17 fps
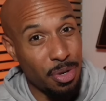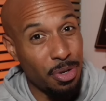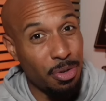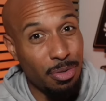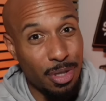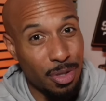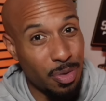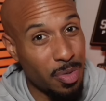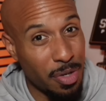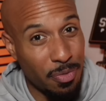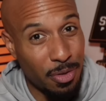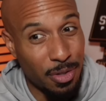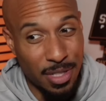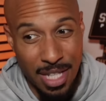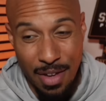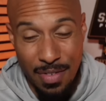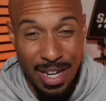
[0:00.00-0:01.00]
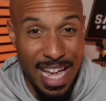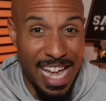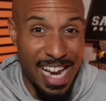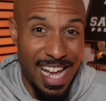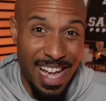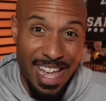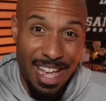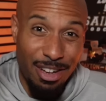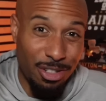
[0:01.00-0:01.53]
recruiting 24/7
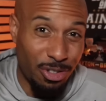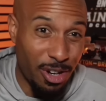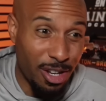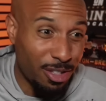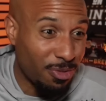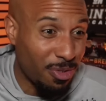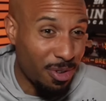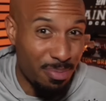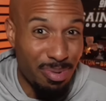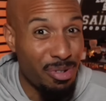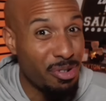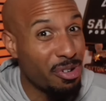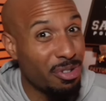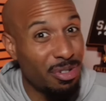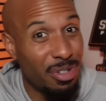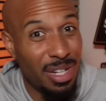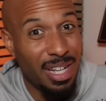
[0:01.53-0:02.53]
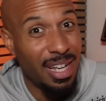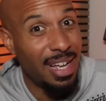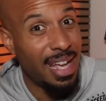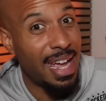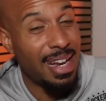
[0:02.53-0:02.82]
NIL transfer portal,